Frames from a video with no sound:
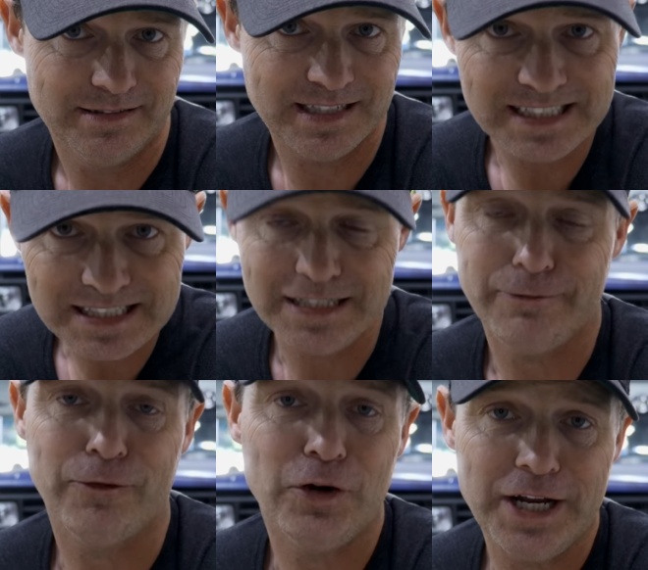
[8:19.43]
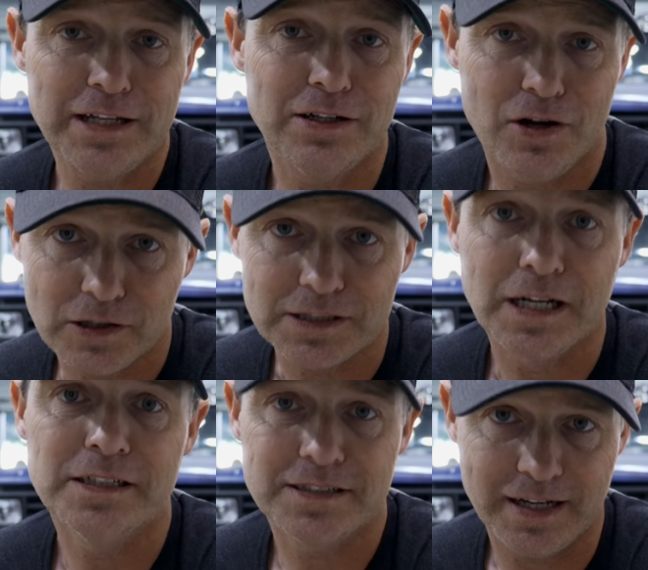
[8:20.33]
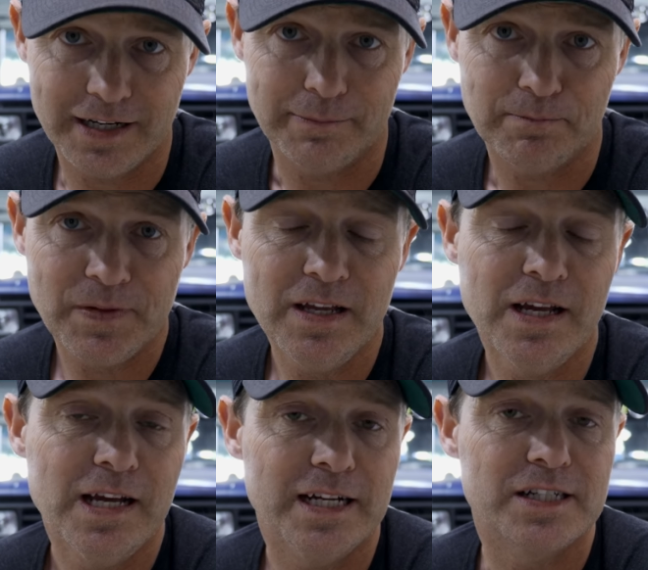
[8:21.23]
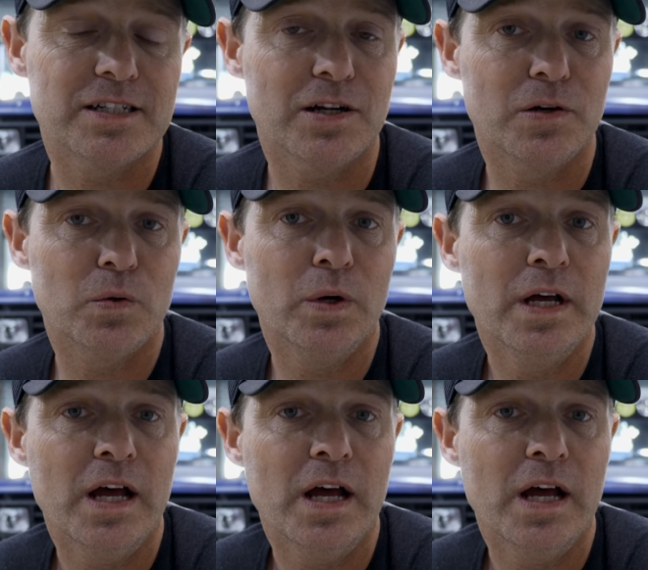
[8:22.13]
They sit for a long time, and so